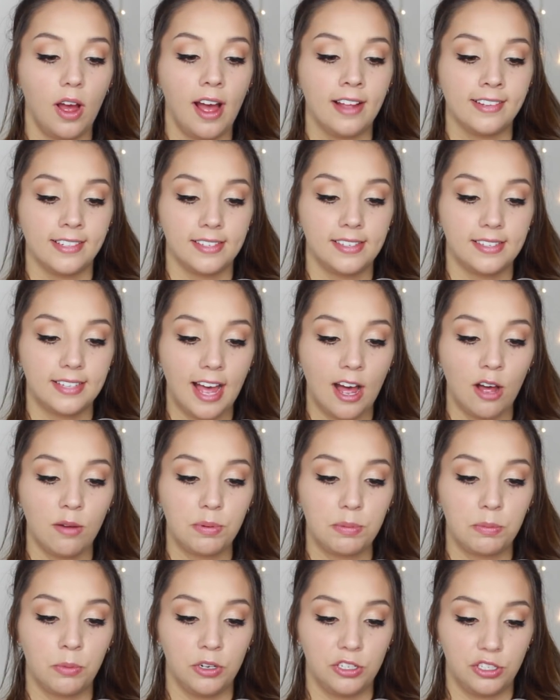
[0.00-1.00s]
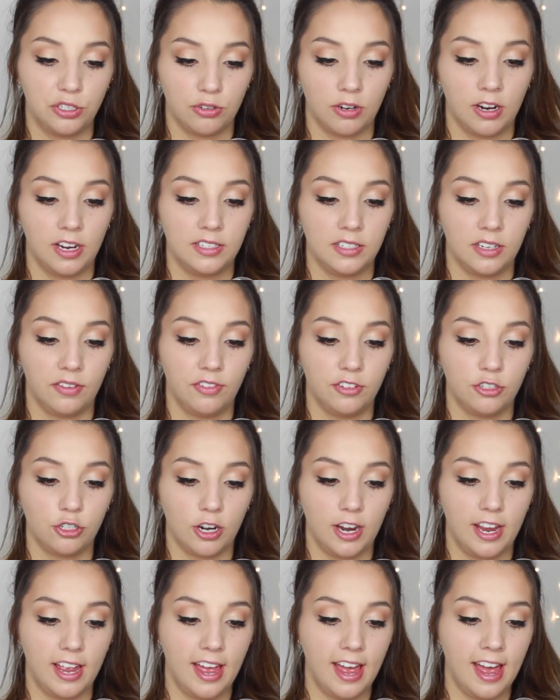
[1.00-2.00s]
as a scalp moisturiser for
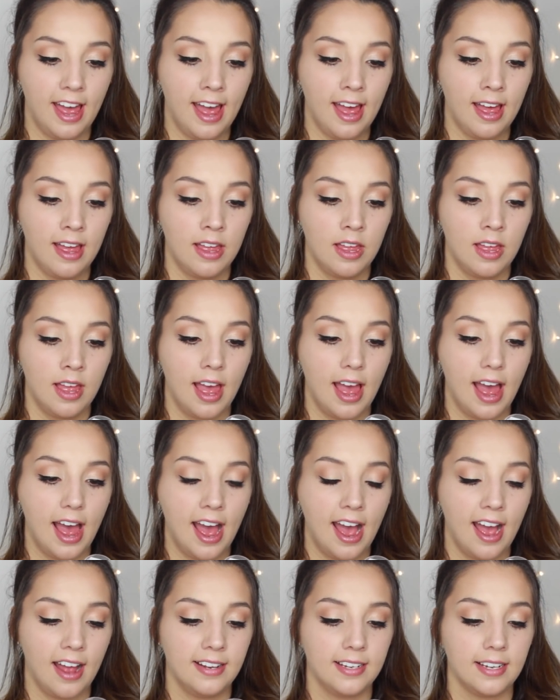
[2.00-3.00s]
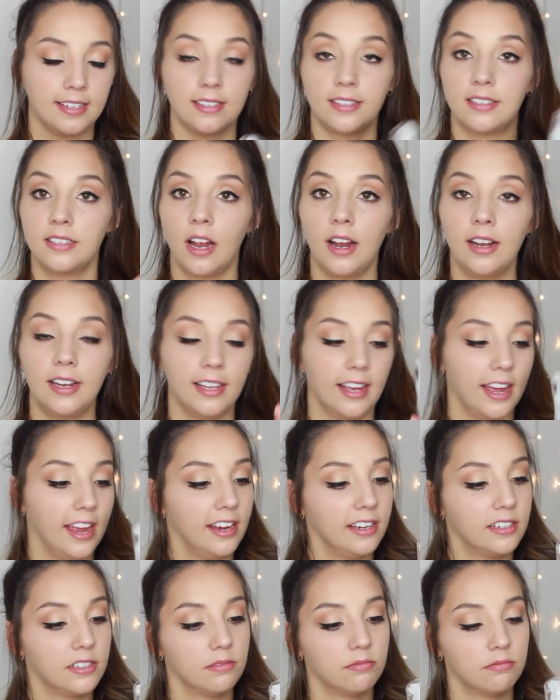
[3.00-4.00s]
dry hair, and as a styling
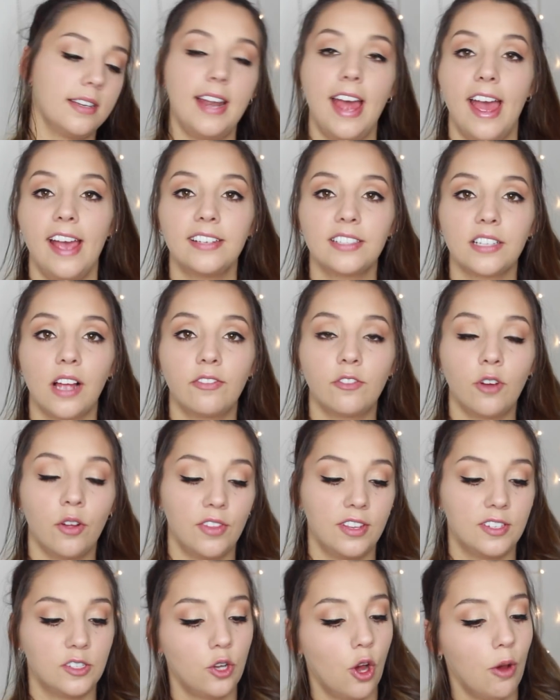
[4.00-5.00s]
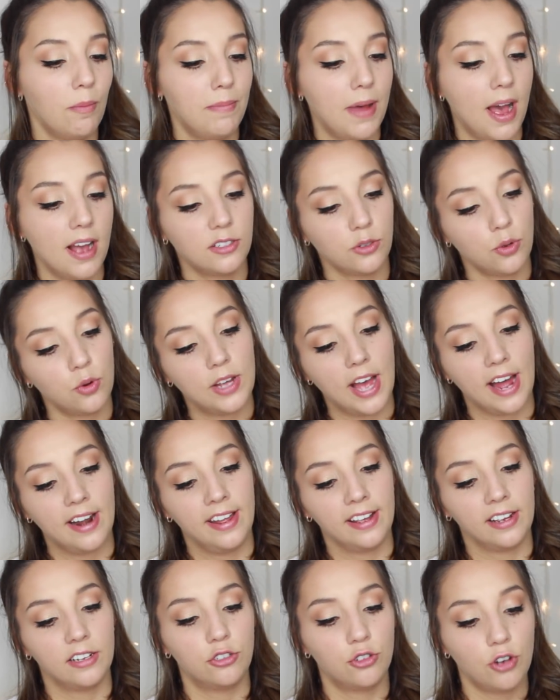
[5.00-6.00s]
aid. So next I've got this compact
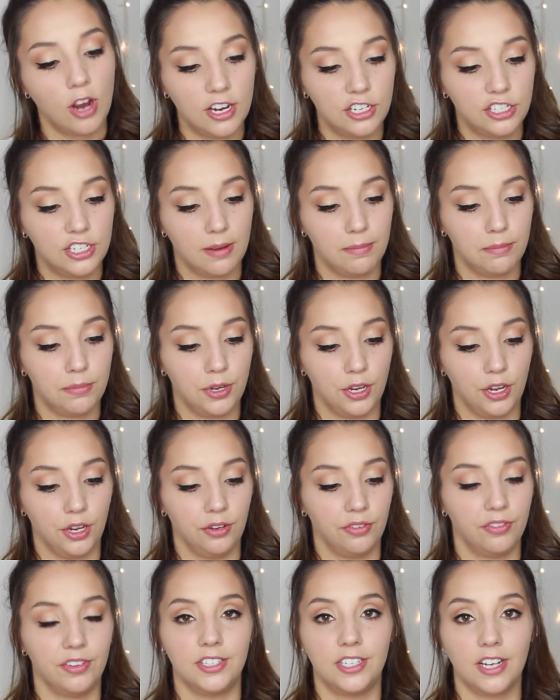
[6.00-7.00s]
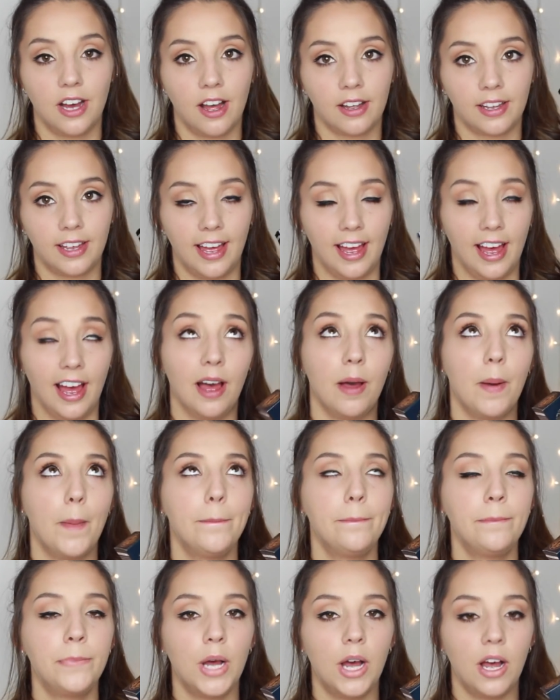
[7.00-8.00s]
organic dry shampoo for dark hair.
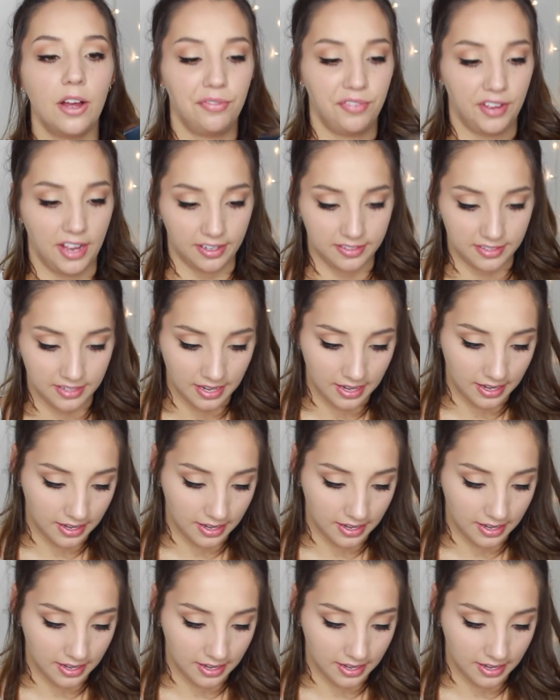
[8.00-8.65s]
Perfect.